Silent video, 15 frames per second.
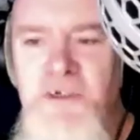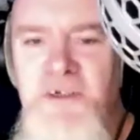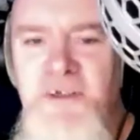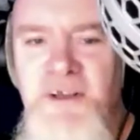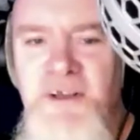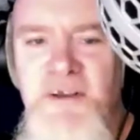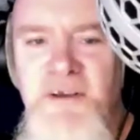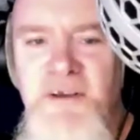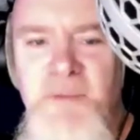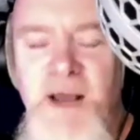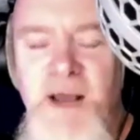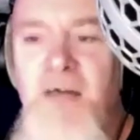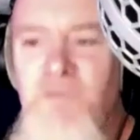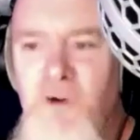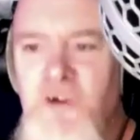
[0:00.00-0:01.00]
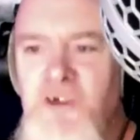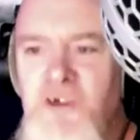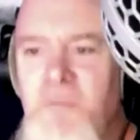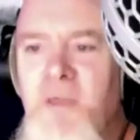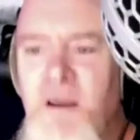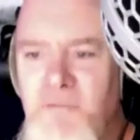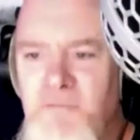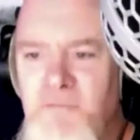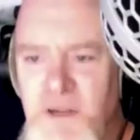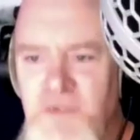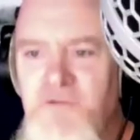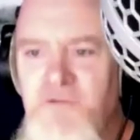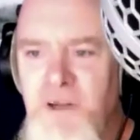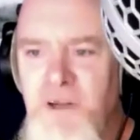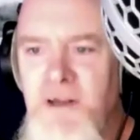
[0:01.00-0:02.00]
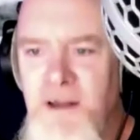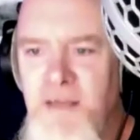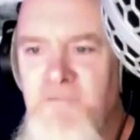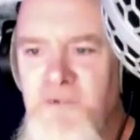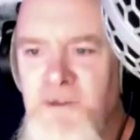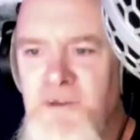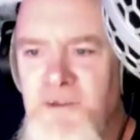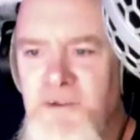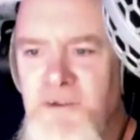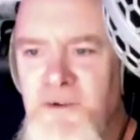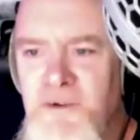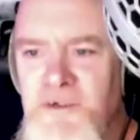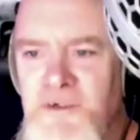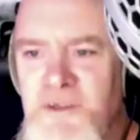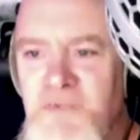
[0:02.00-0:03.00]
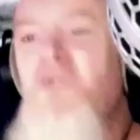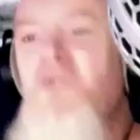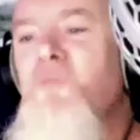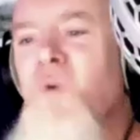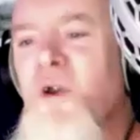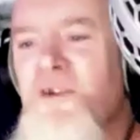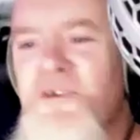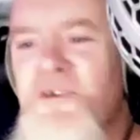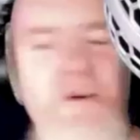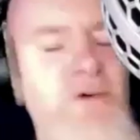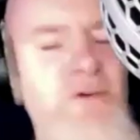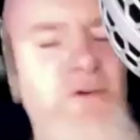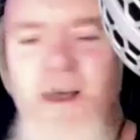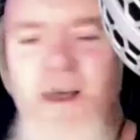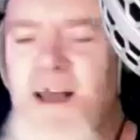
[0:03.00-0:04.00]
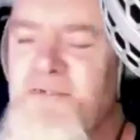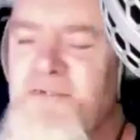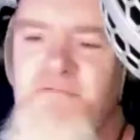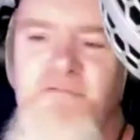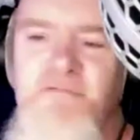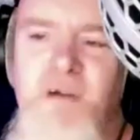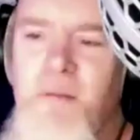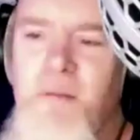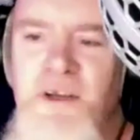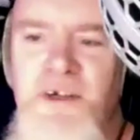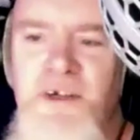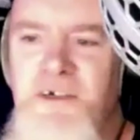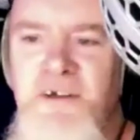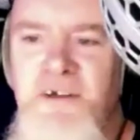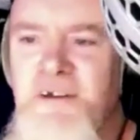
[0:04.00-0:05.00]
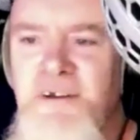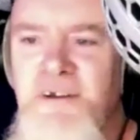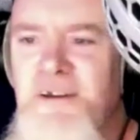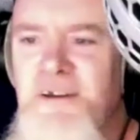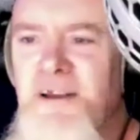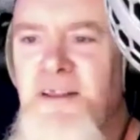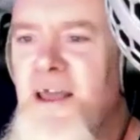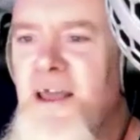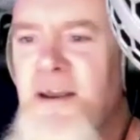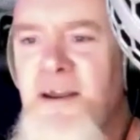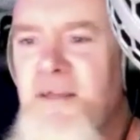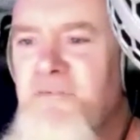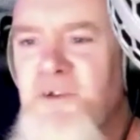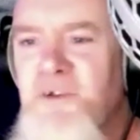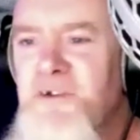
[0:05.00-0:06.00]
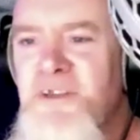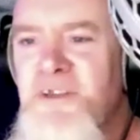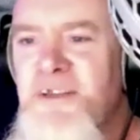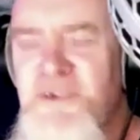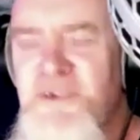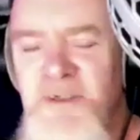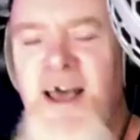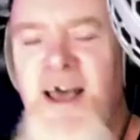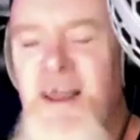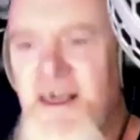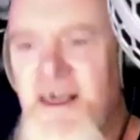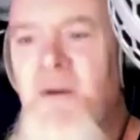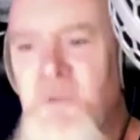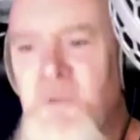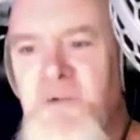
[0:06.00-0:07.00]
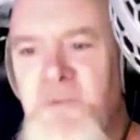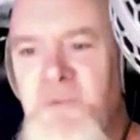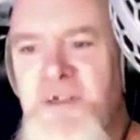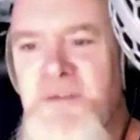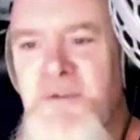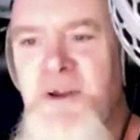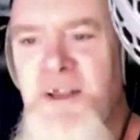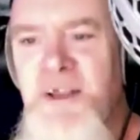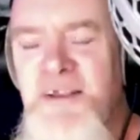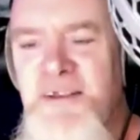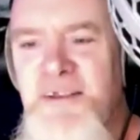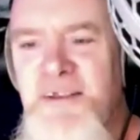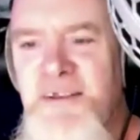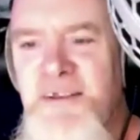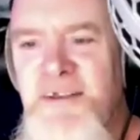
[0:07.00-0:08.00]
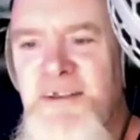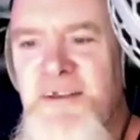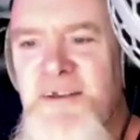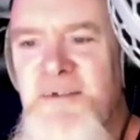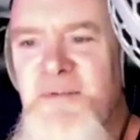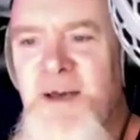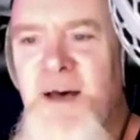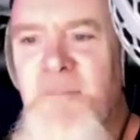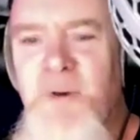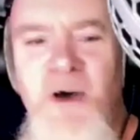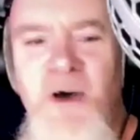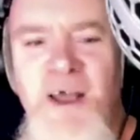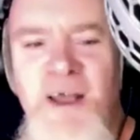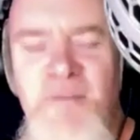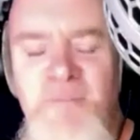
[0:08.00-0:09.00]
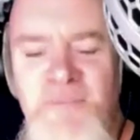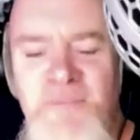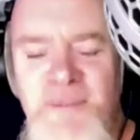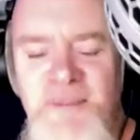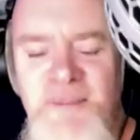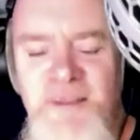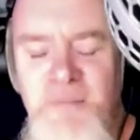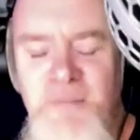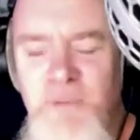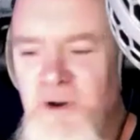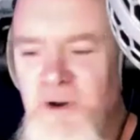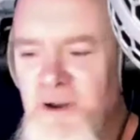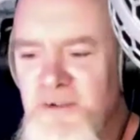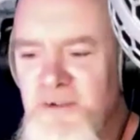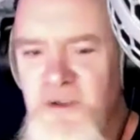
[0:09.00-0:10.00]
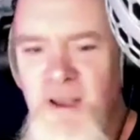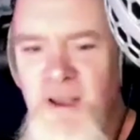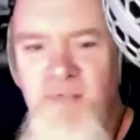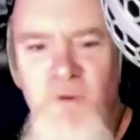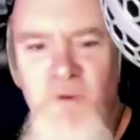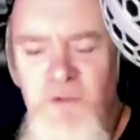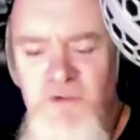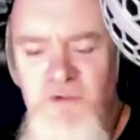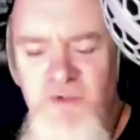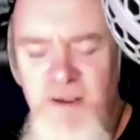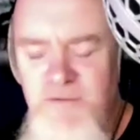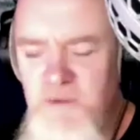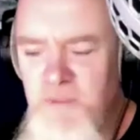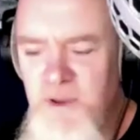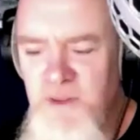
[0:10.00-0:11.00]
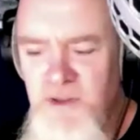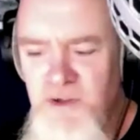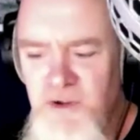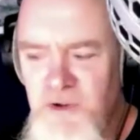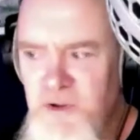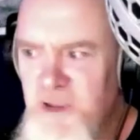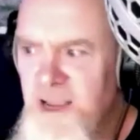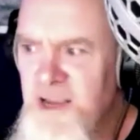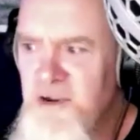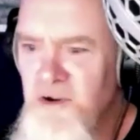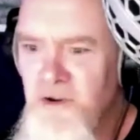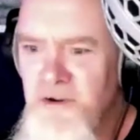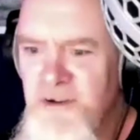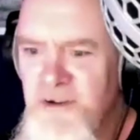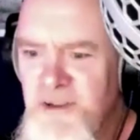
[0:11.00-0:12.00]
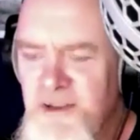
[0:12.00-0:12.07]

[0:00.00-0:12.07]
Yeah. But I have got some that I've literally never used. I've used once and gone, that's rubbish, and then never used it. So that was a waste of money. But I bought. So everyone was raving about the new Acon